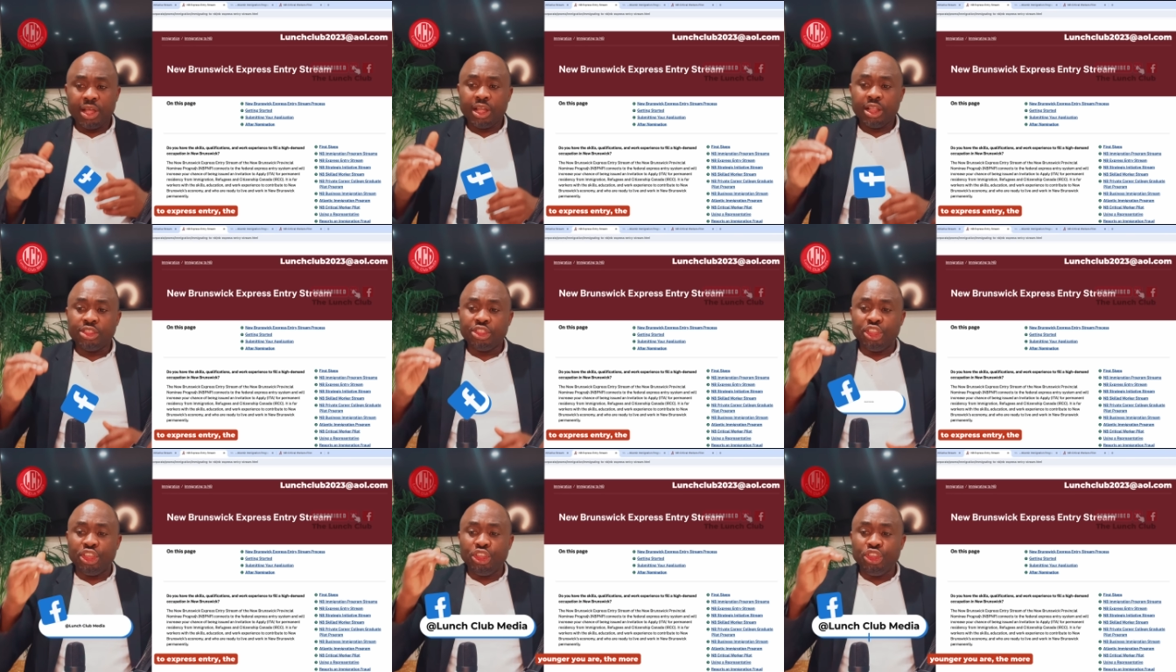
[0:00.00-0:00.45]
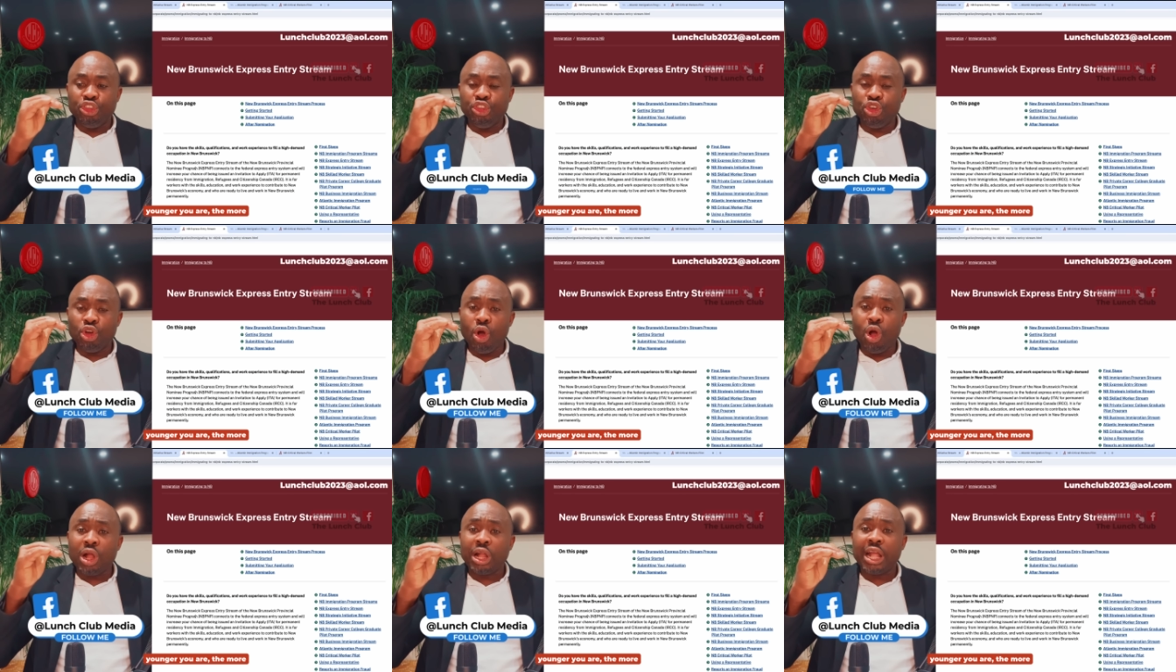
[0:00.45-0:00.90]
the
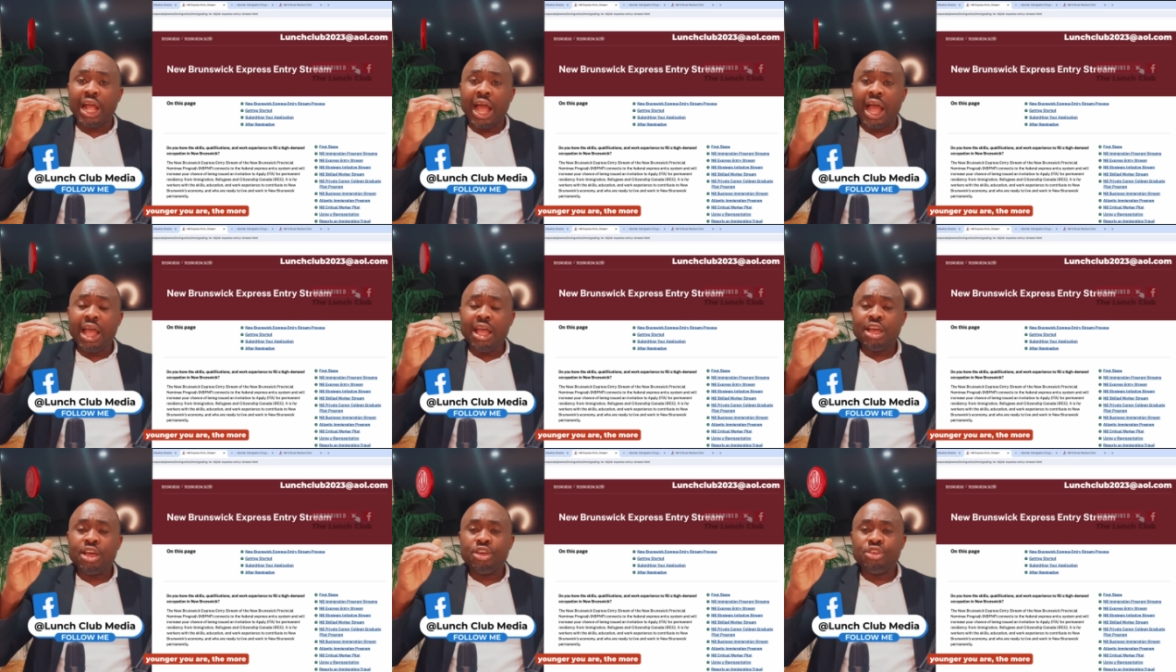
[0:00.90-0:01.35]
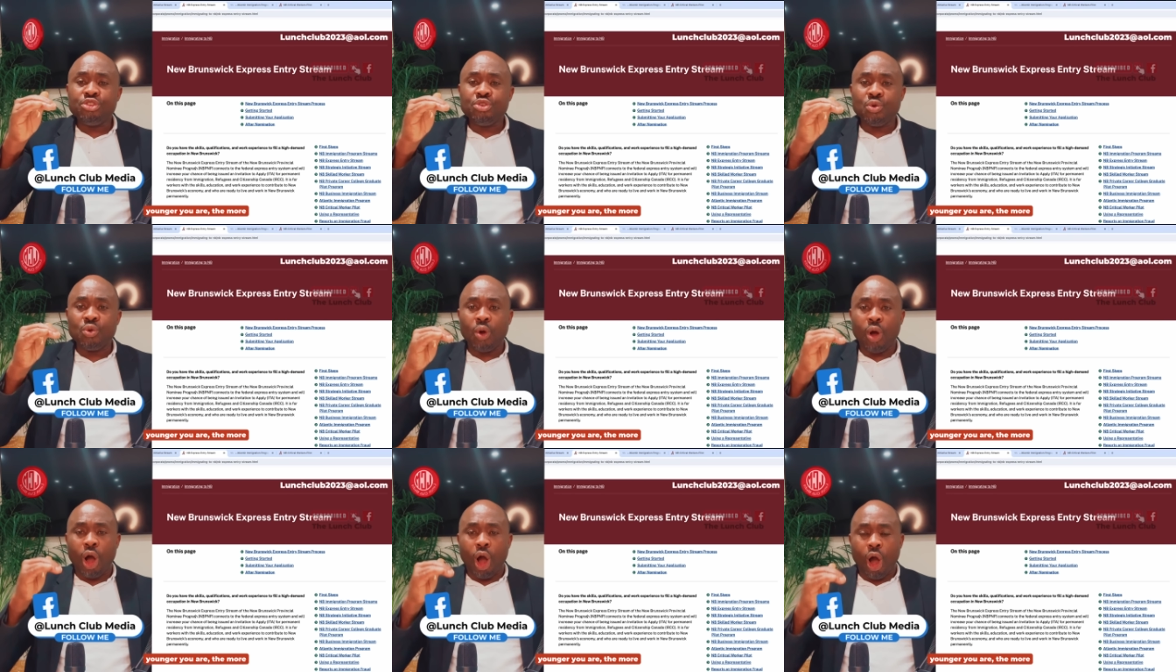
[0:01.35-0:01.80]
younger
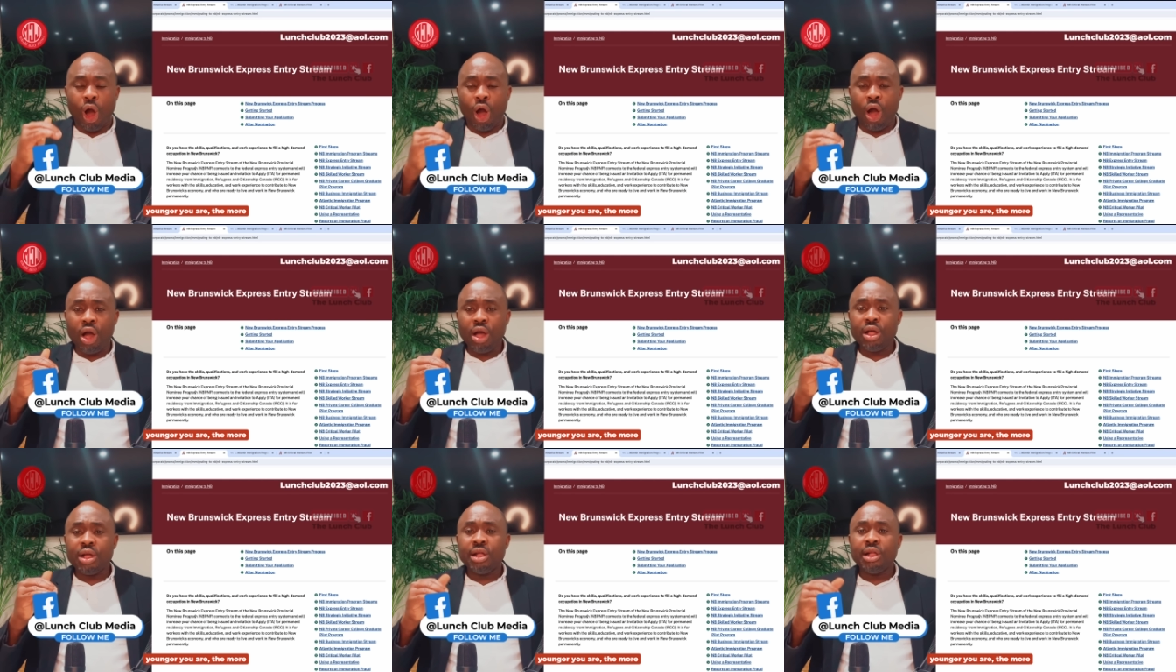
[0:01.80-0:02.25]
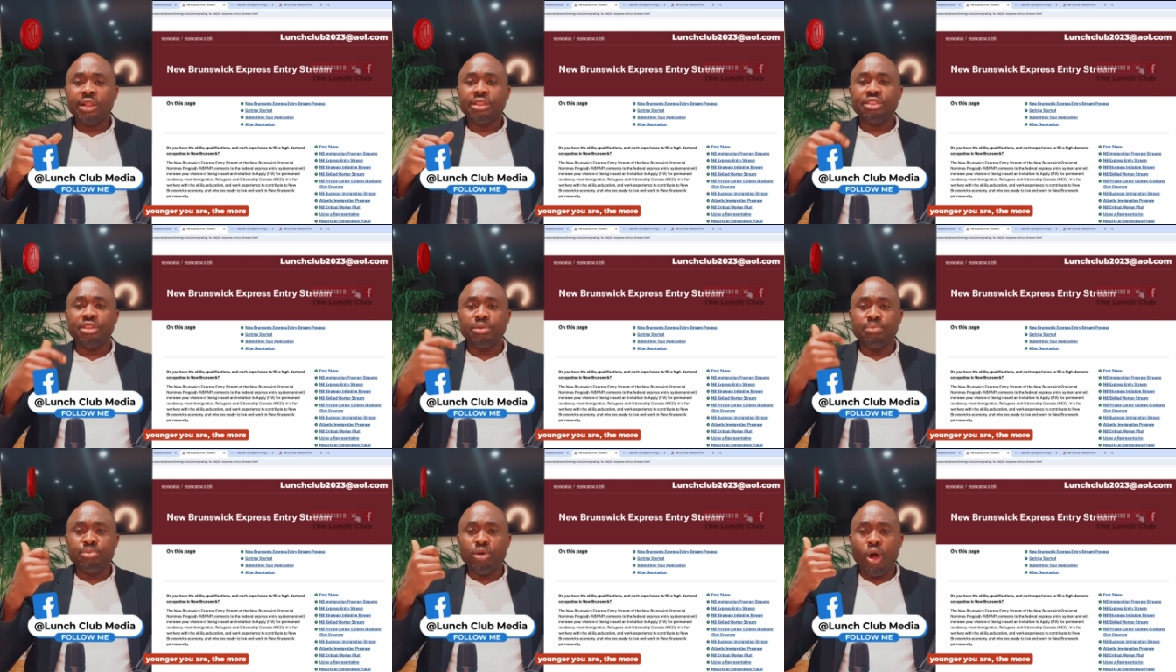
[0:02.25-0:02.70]
you are,
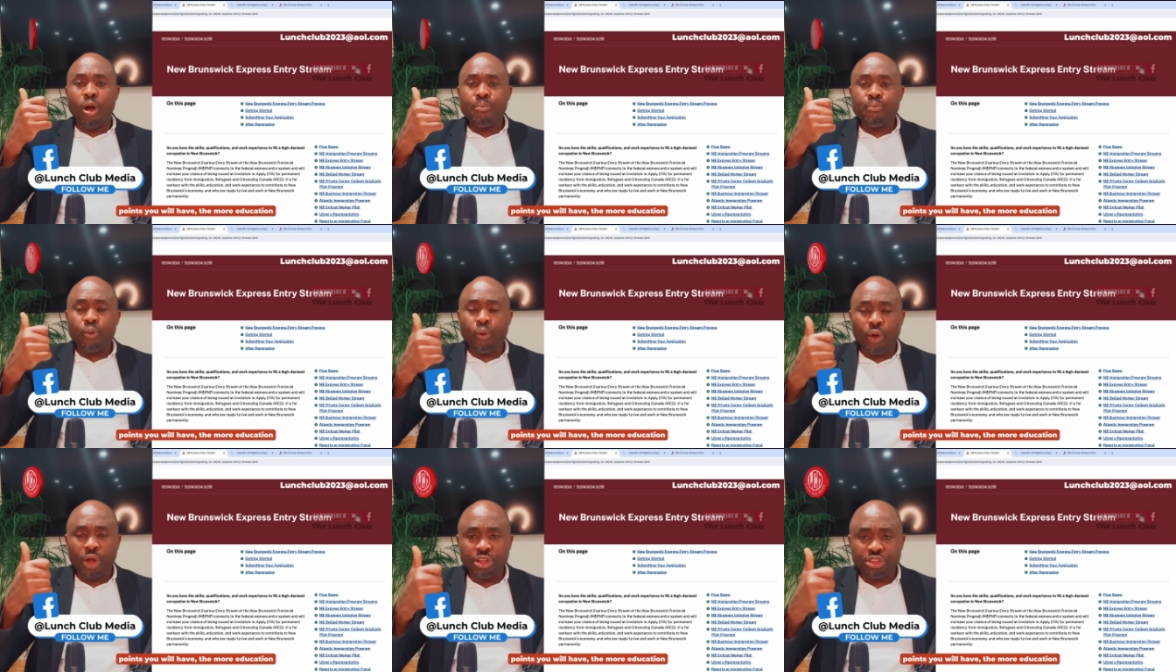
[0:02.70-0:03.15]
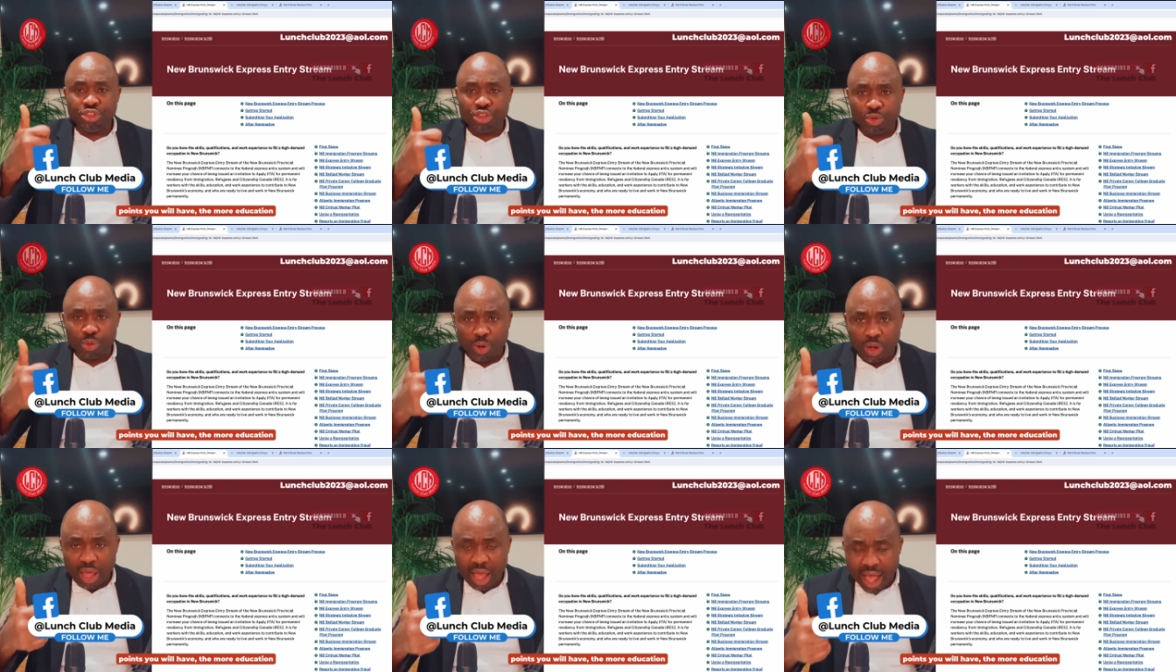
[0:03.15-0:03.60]
the more points you
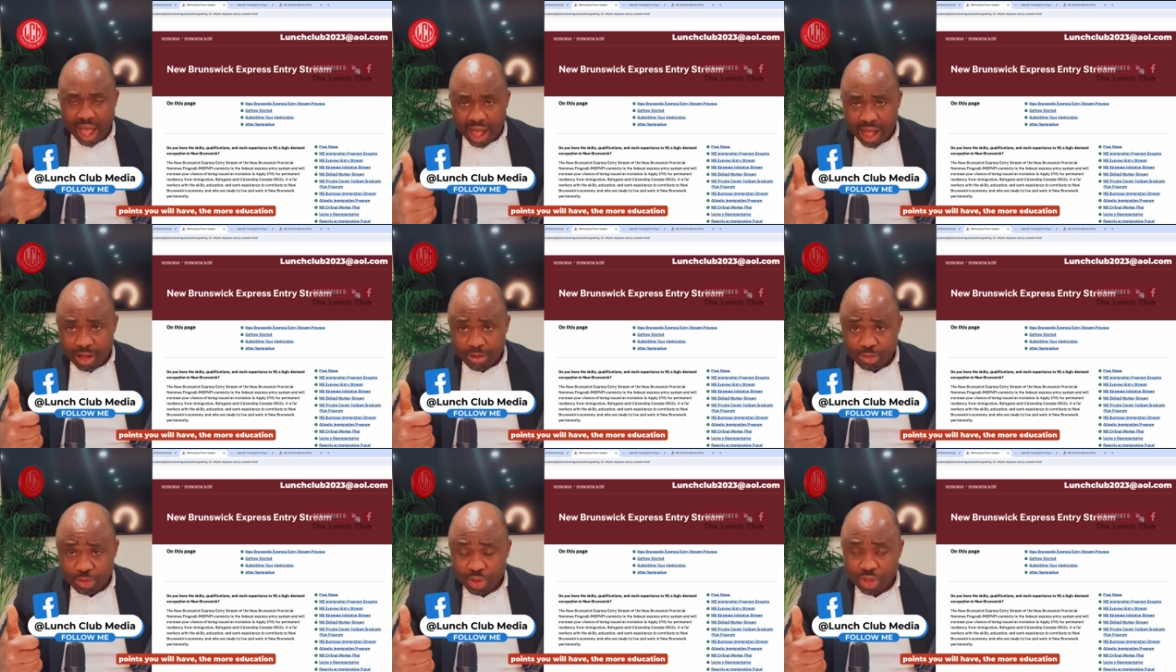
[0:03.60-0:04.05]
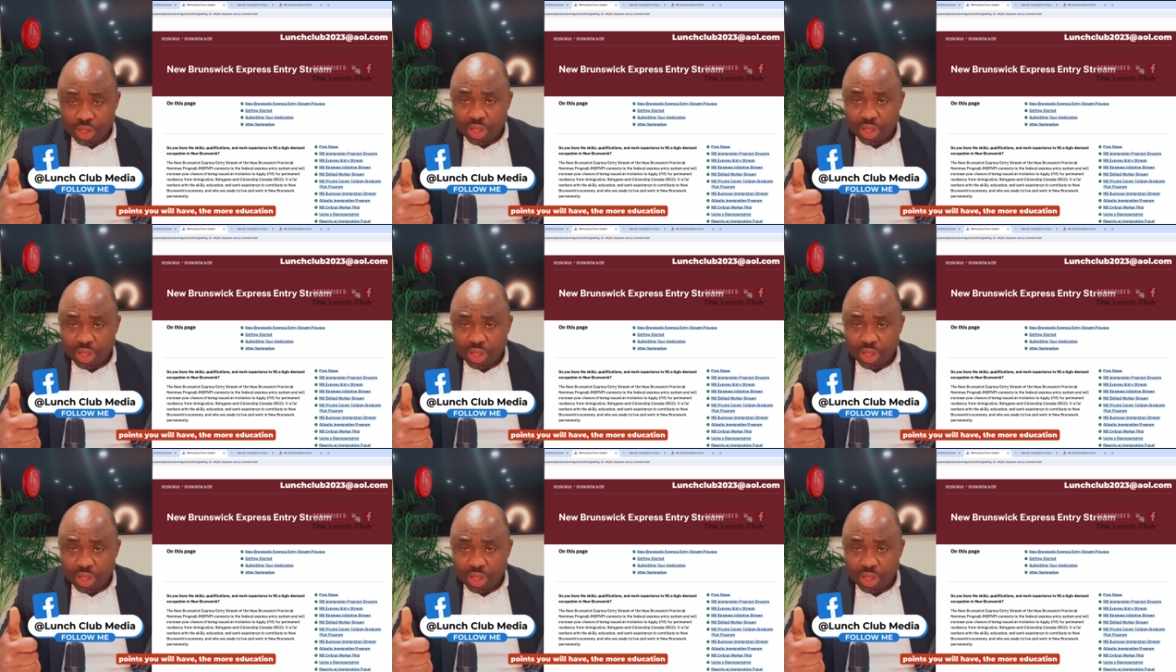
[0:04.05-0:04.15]
will have.